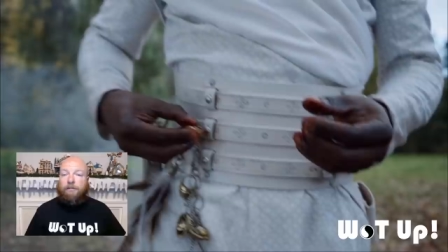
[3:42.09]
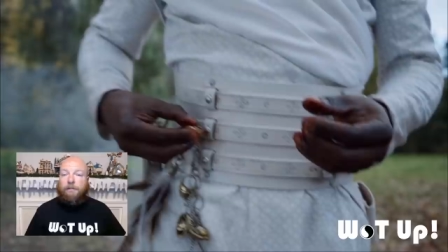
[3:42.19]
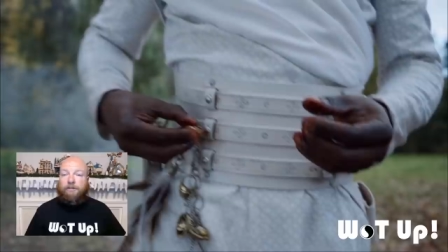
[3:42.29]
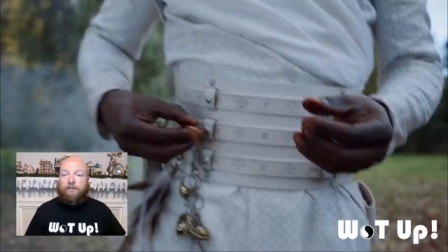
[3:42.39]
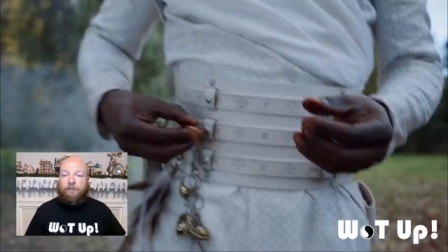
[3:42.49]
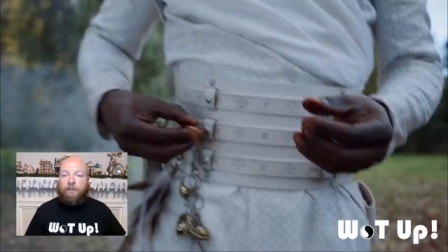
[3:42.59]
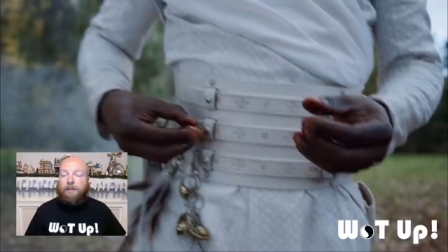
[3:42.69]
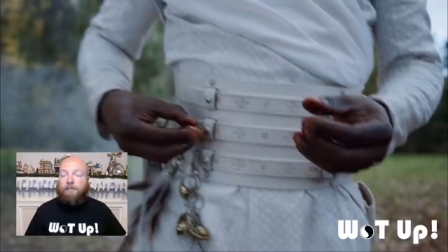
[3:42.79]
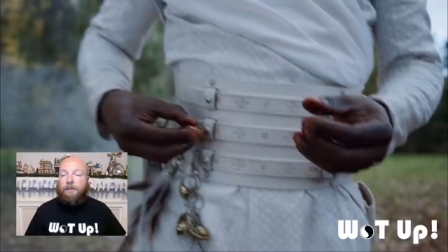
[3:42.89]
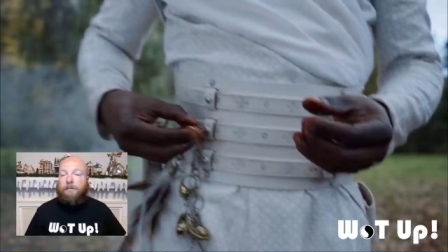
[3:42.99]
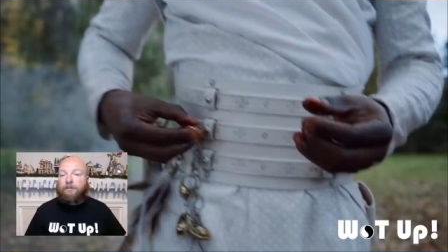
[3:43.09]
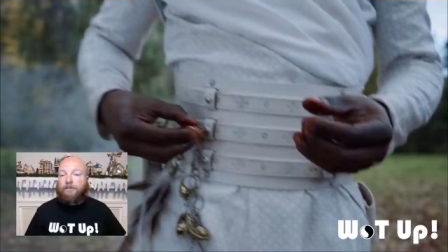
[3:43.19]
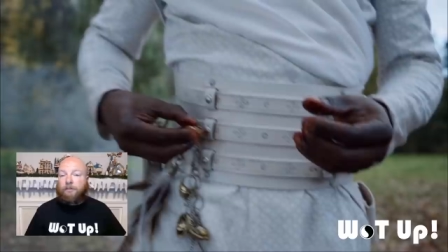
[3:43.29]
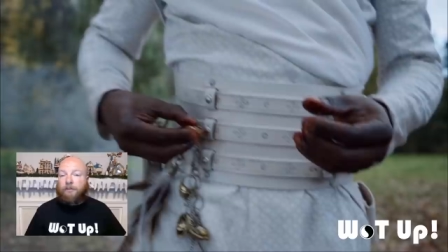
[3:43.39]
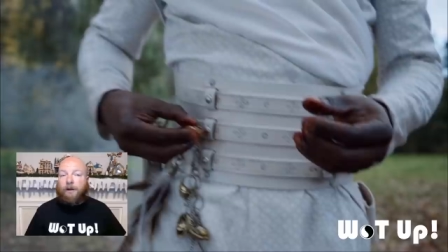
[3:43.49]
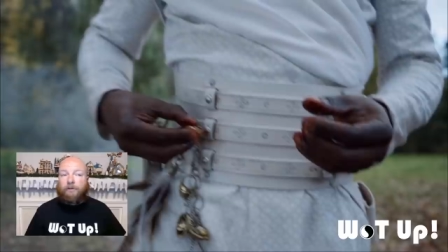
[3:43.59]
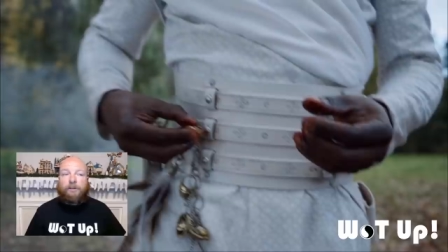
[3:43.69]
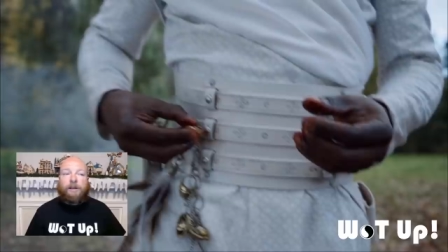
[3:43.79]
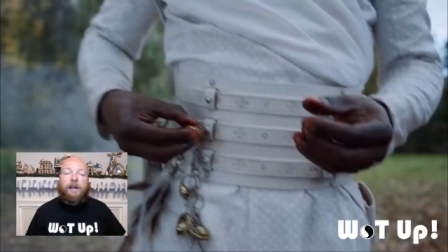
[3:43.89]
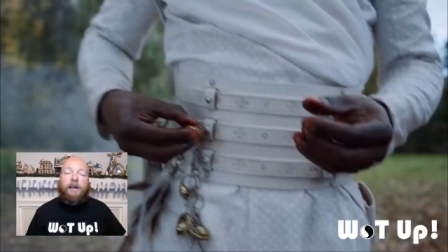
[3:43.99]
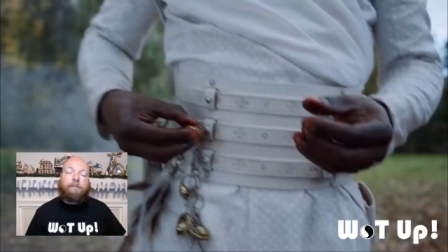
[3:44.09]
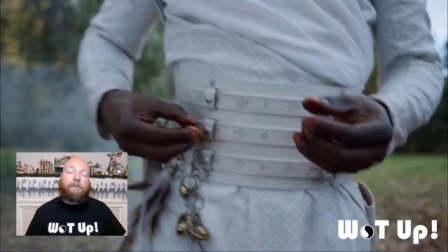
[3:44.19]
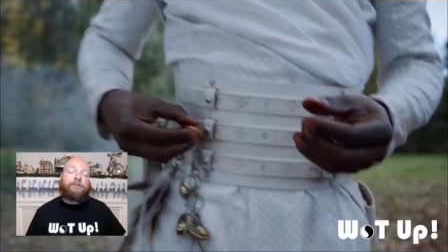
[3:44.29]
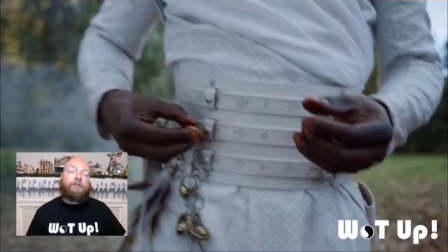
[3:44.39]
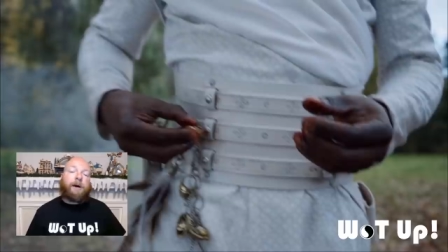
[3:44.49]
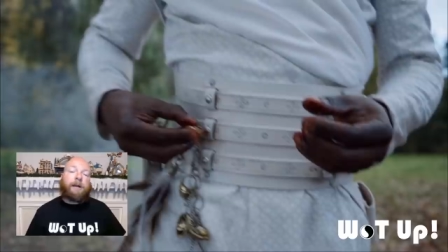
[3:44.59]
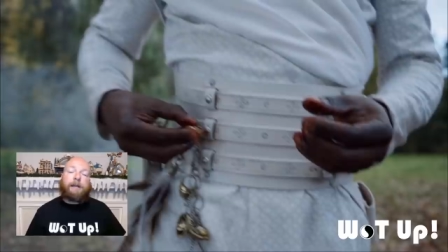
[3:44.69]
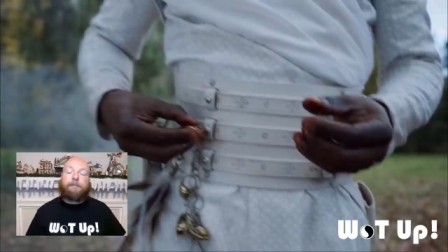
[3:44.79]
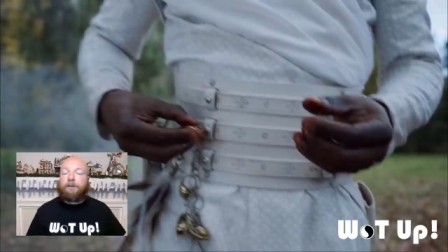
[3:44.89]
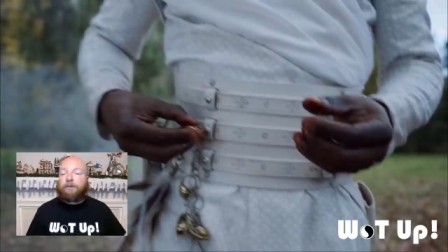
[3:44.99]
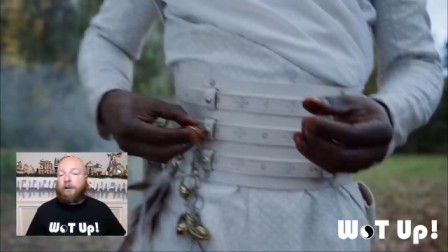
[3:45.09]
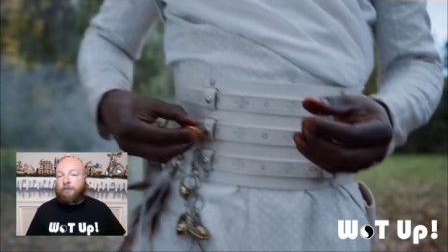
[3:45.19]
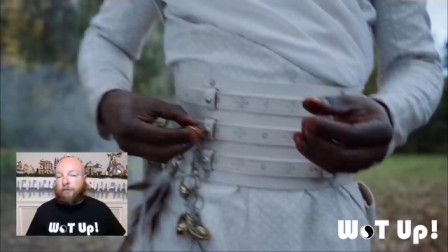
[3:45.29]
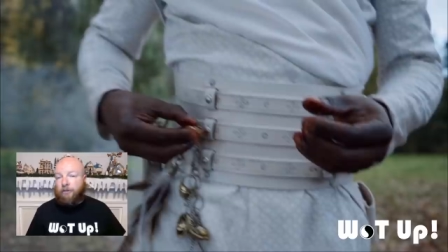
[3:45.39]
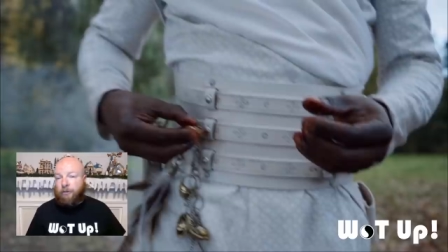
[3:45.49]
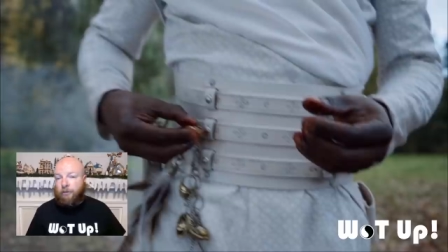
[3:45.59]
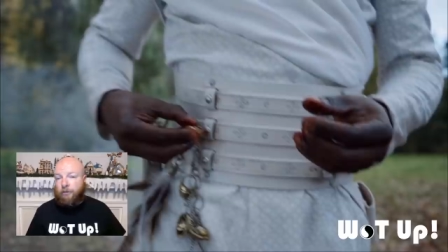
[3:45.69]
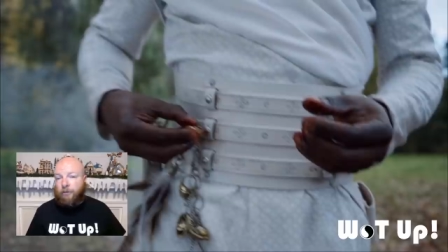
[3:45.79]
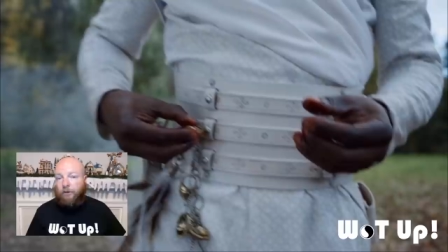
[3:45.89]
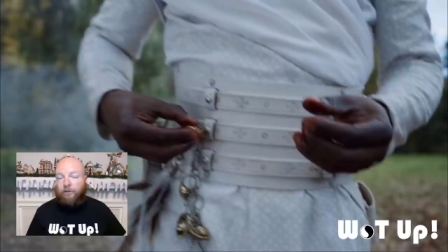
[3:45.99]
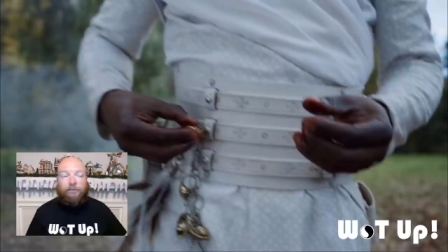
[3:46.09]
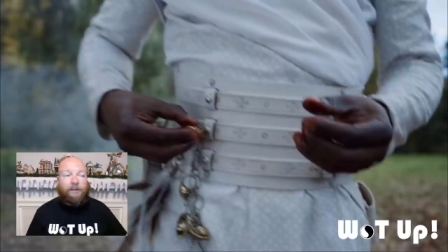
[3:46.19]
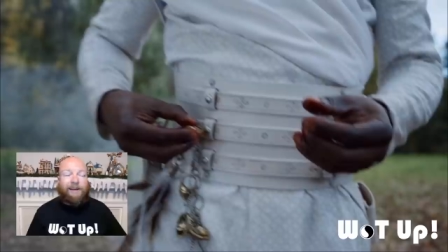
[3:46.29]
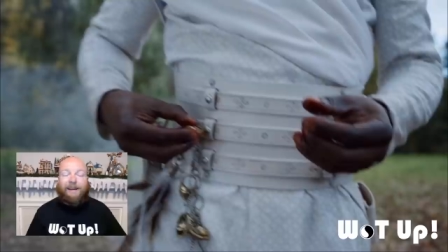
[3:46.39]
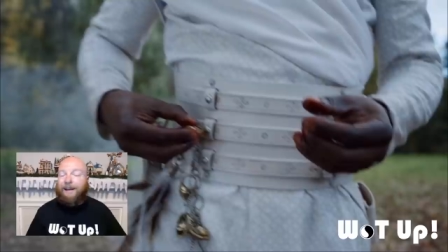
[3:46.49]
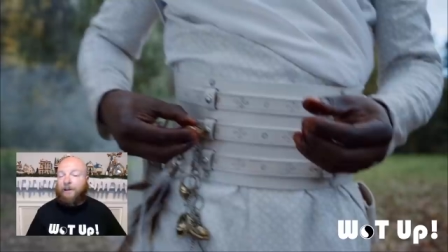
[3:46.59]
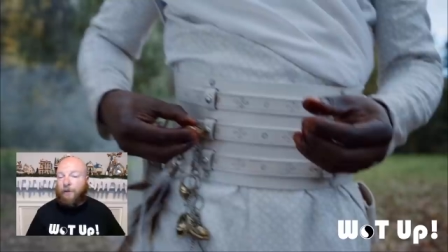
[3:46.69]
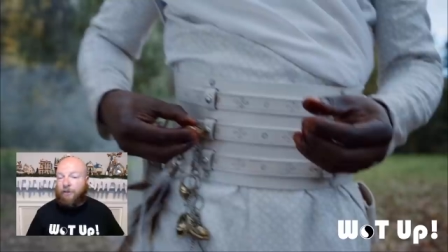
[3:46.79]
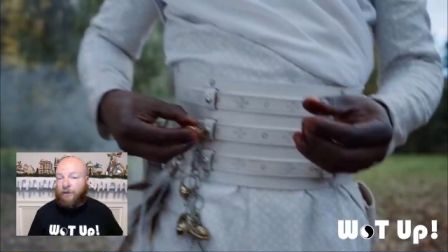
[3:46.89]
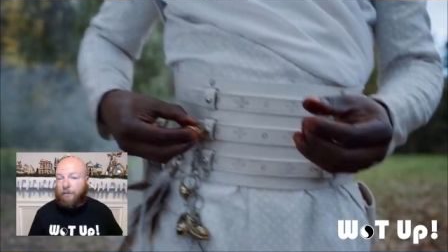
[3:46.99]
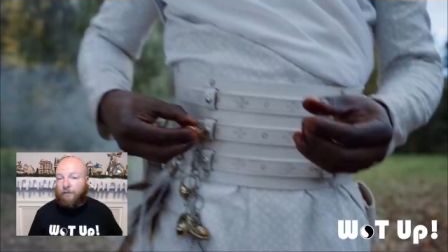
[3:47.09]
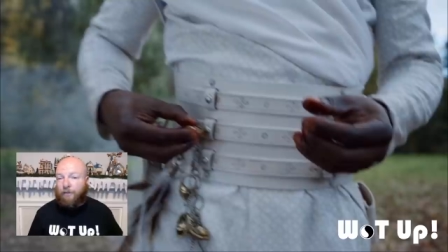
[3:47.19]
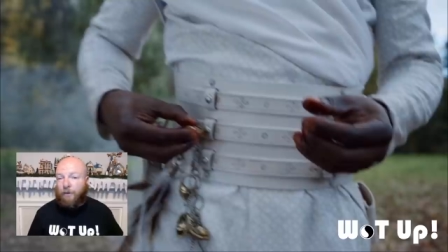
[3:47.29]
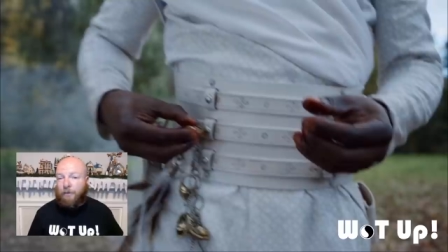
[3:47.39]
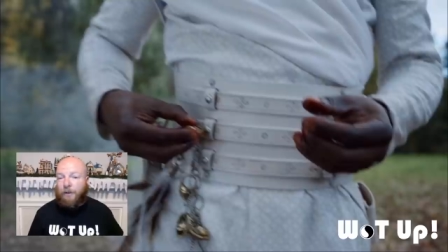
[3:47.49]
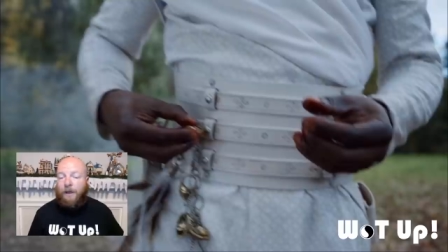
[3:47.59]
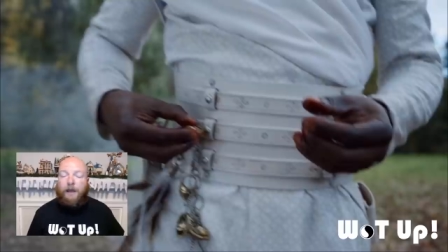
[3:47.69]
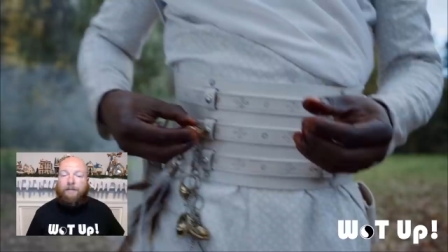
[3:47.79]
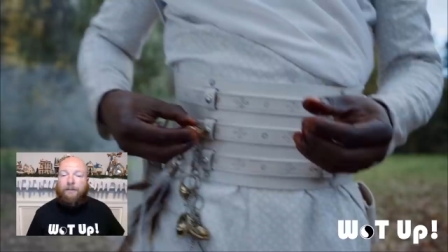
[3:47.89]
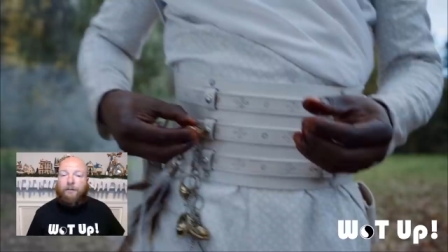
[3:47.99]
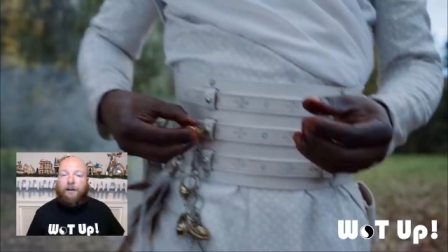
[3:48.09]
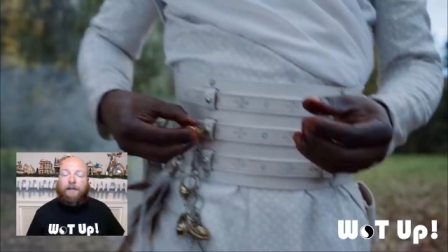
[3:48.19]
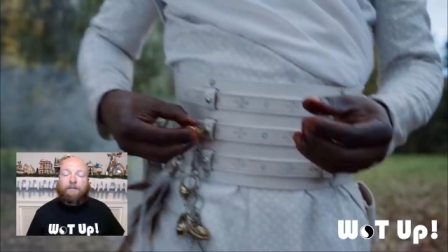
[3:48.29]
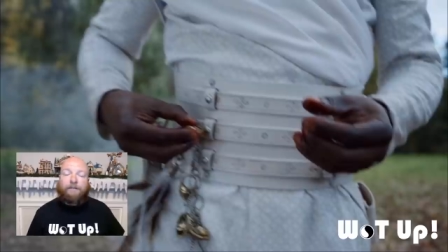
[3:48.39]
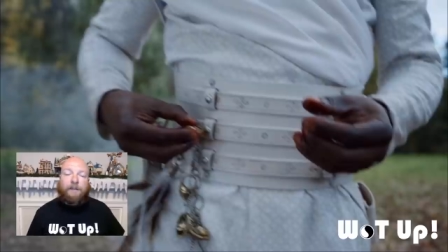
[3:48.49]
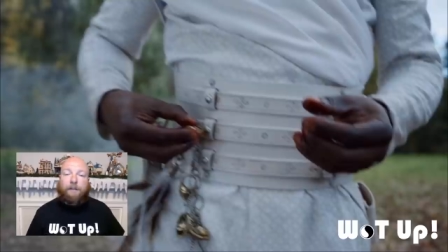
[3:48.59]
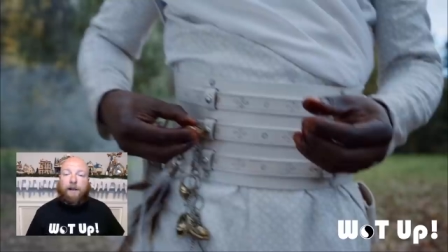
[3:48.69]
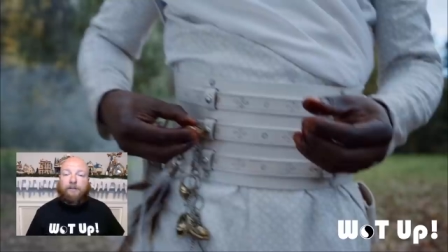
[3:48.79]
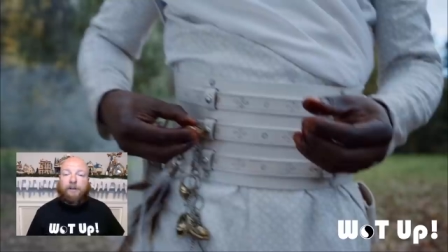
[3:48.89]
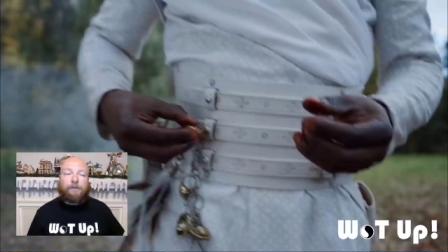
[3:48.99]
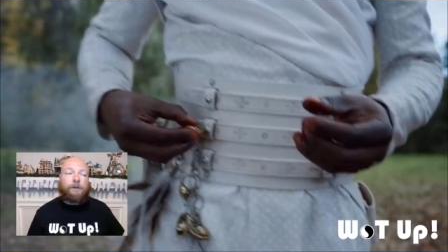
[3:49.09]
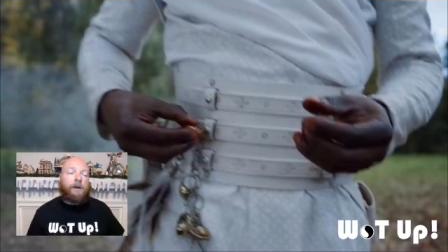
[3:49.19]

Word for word: It makes them sleepy, makes them drowsy, makes them unable to touch the true source in any way, shape, or form. If they drink enough of it, they pass out.